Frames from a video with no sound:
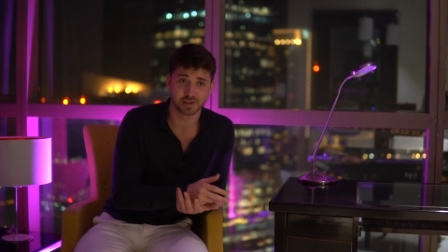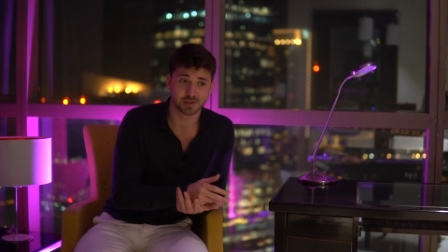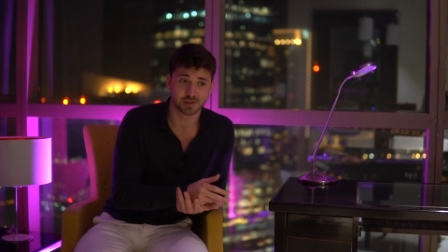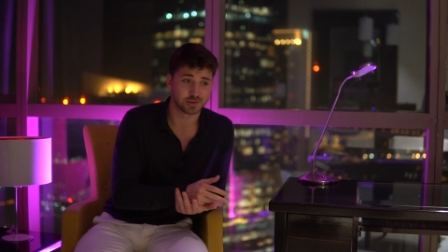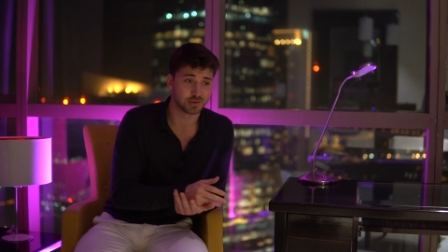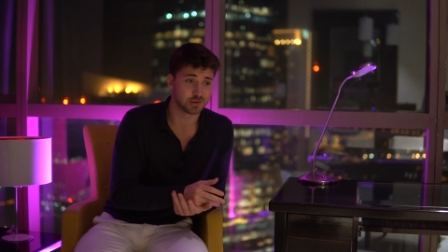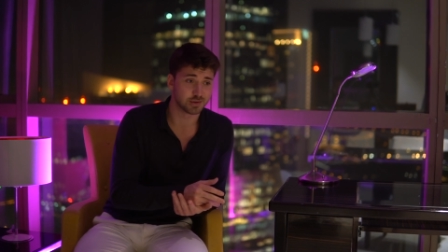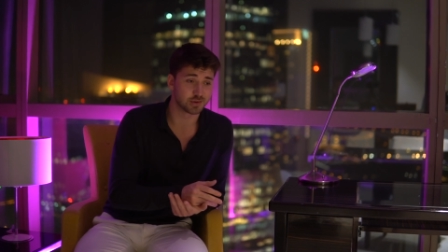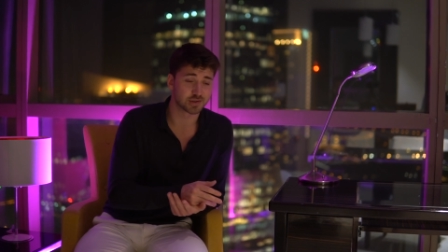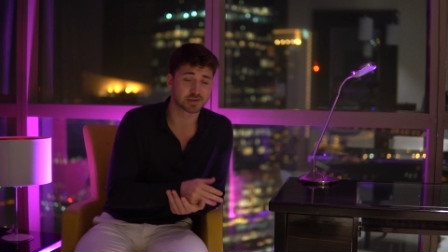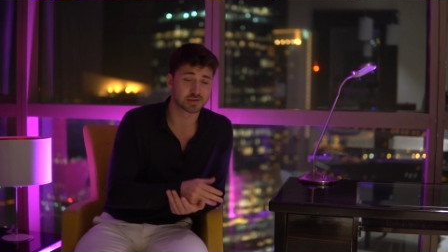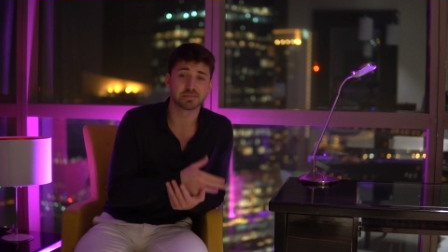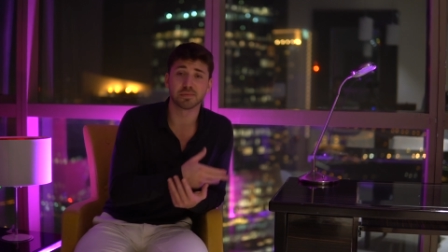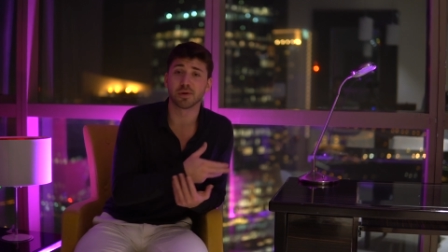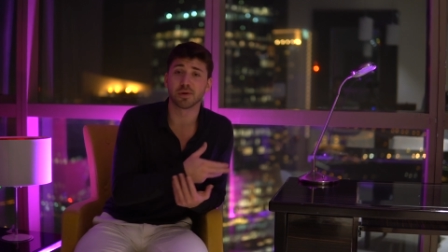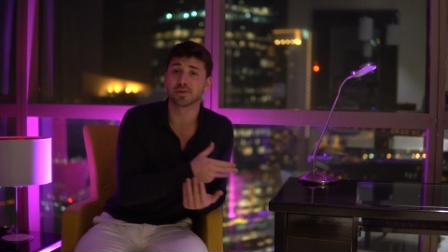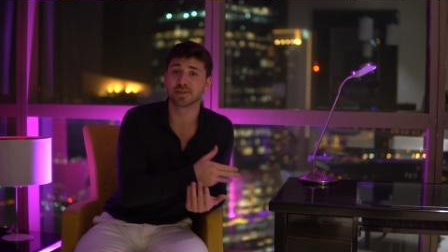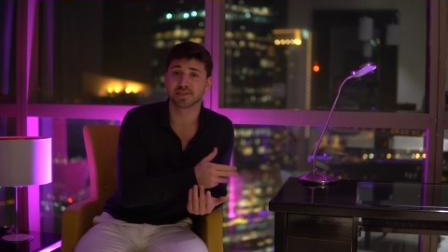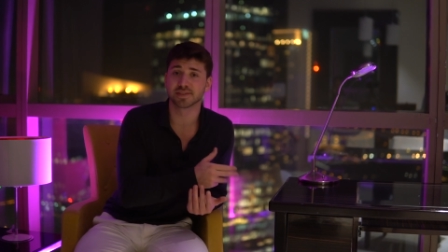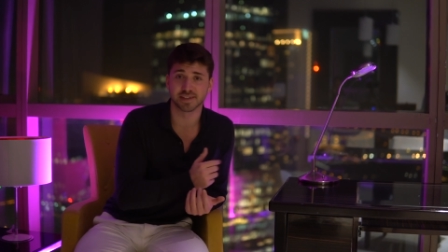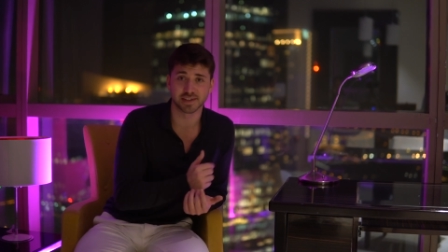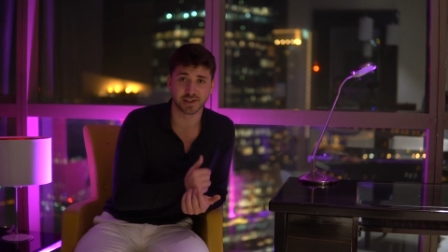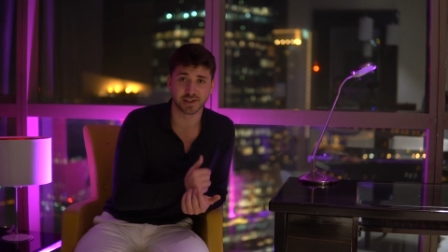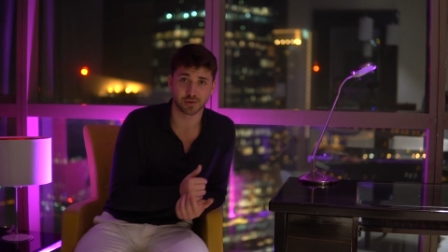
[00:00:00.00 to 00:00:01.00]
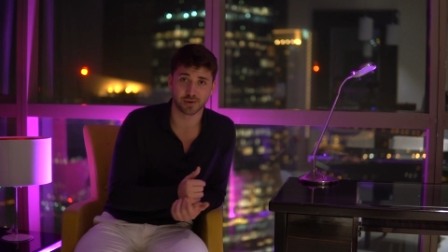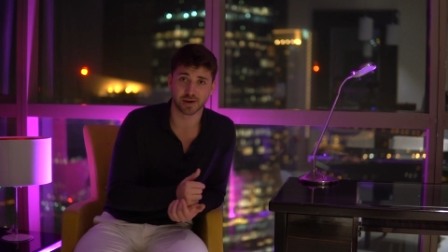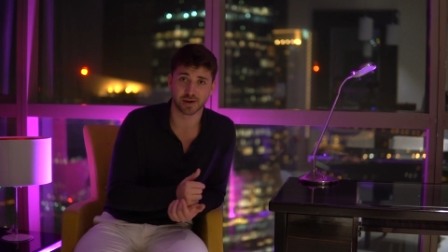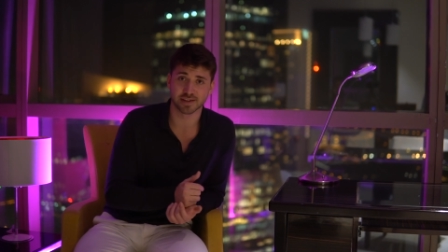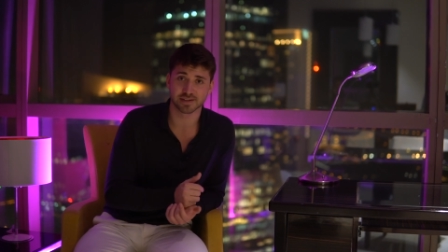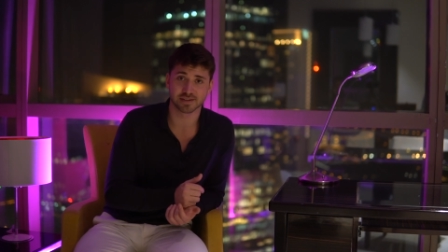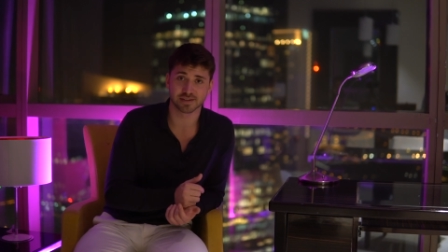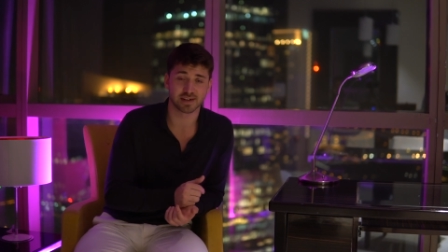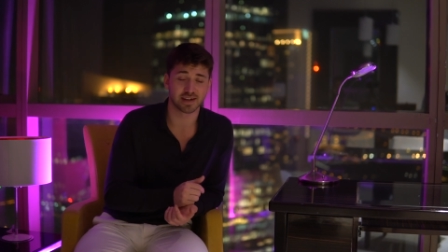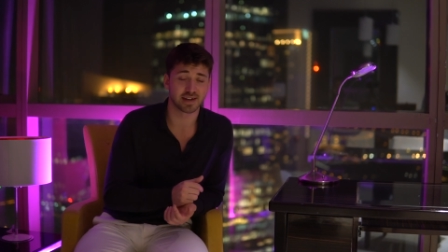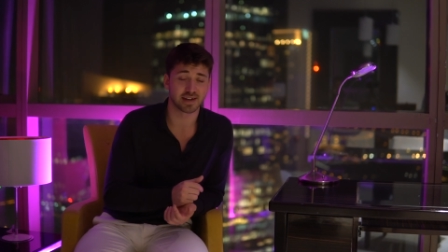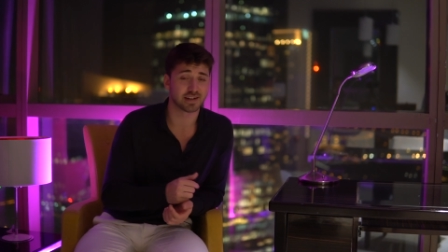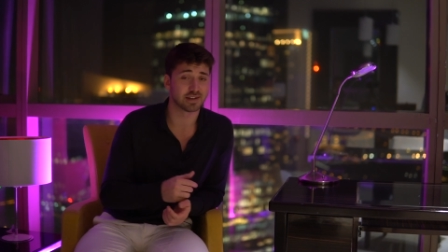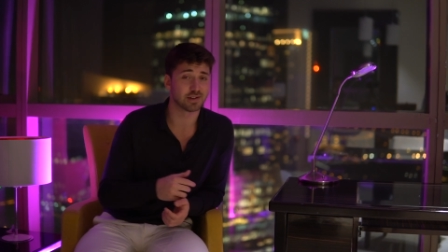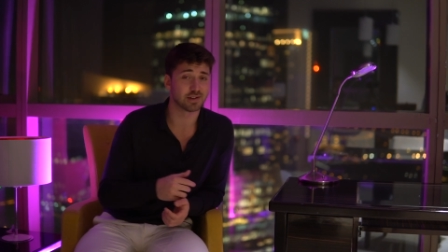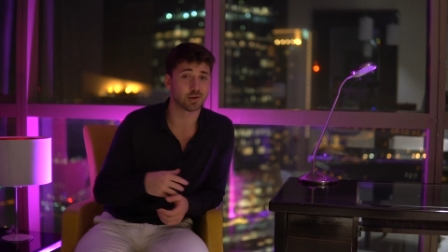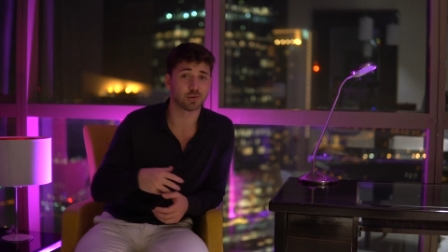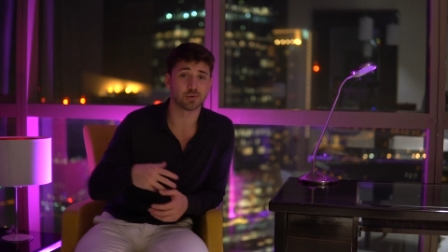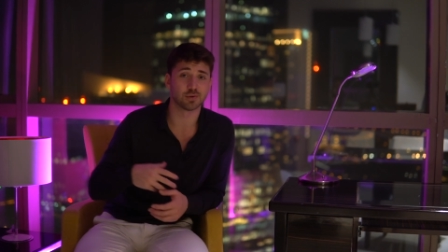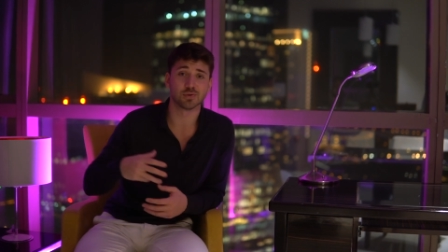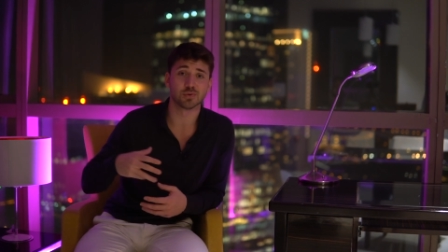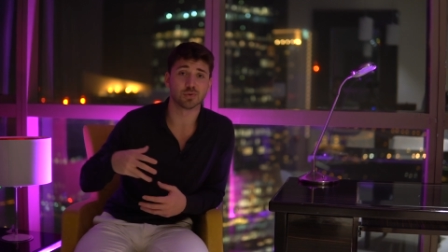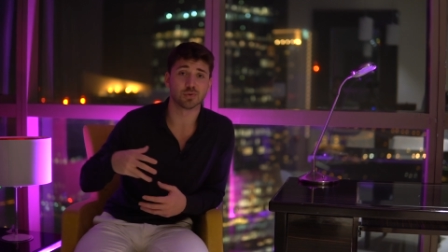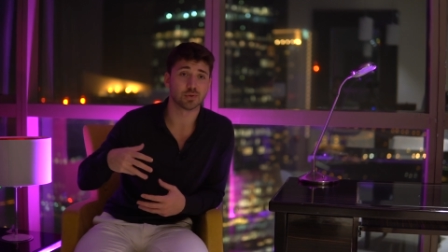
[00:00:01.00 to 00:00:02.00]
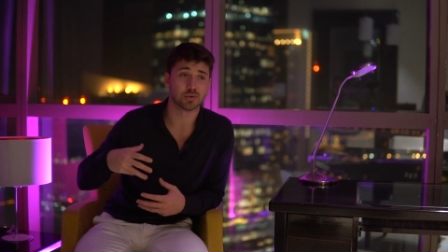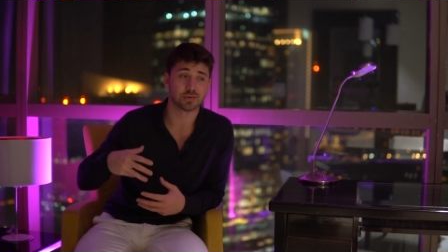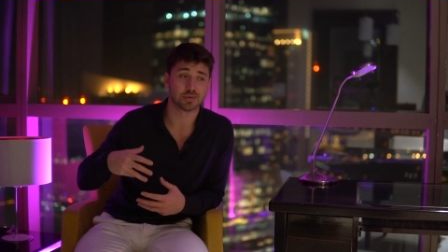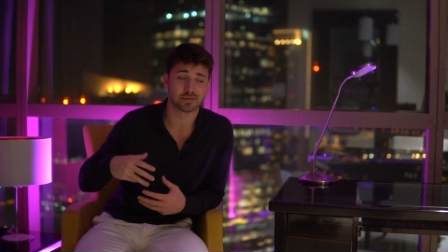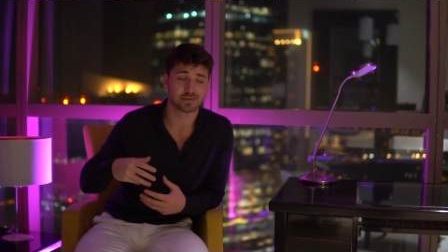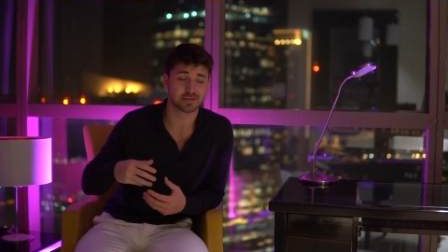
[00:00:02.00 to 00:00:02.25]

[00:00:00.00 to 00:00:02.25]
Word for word: to smoke cigarettes, like, you know, do,